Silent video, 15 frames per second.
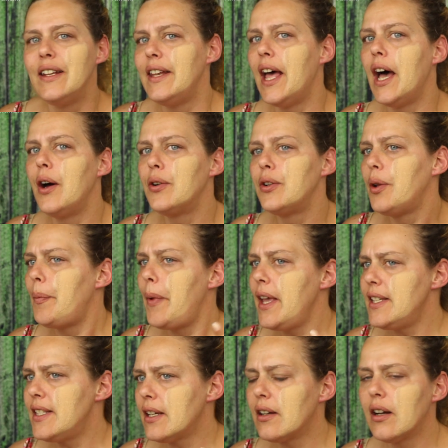Now the
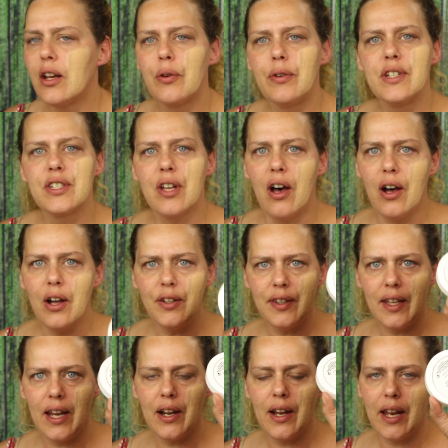basic color is on
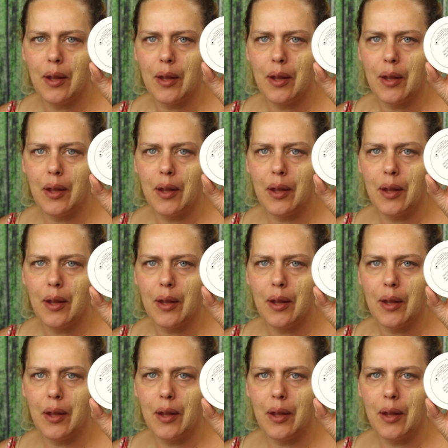there,